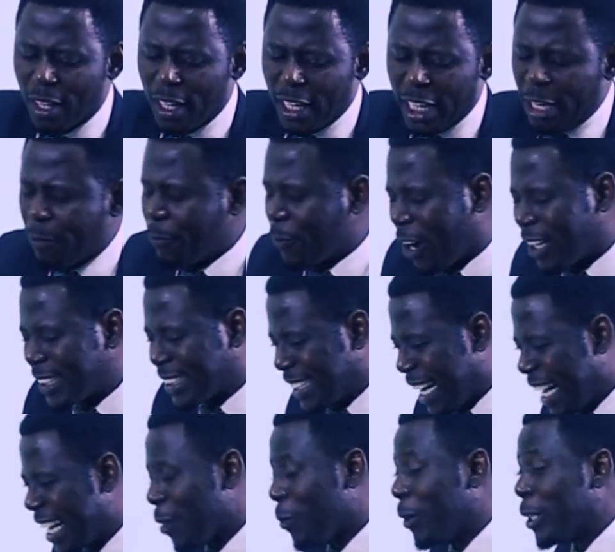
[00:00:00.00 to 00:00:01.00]
If God
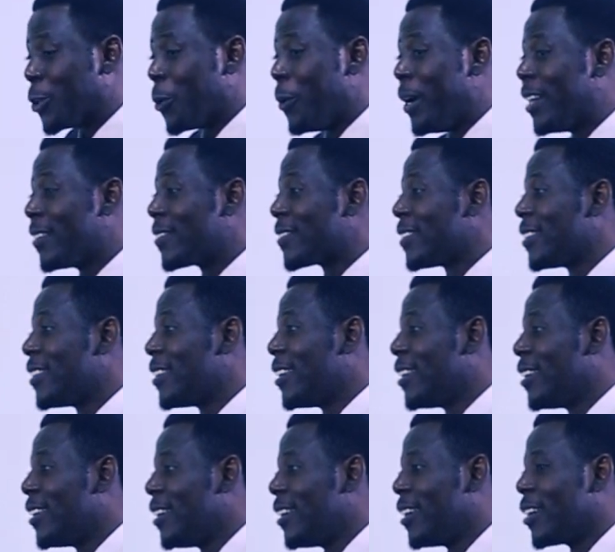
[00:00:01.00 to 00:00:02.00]
said he will do it,
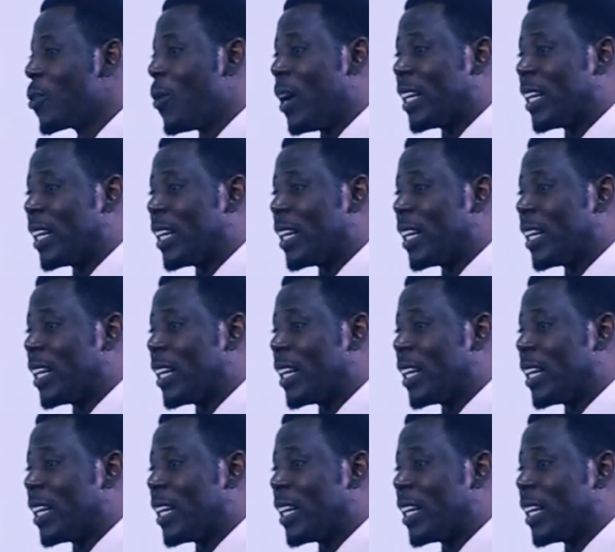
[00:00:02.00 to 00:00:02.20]
go